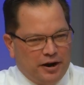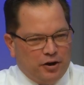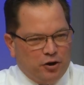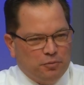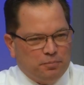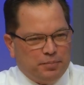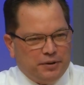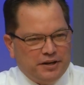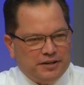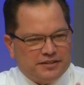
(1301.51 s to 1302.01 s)
own
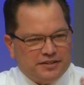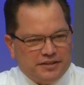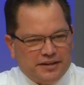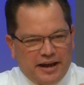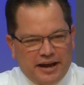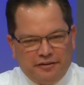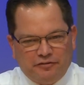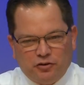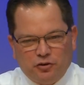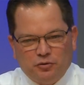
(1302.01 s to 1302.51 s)
piece in
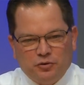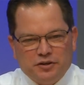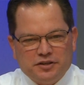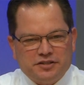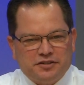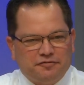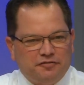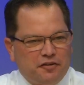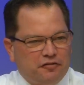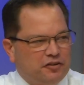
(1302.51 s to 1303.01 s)
Haverhill
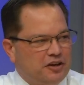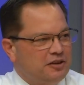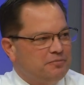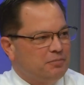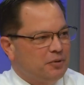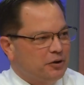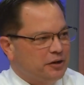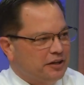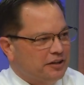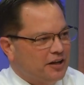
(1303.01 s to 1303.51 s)
was $15
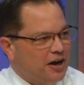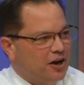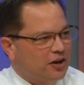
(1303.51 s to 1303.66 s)
million.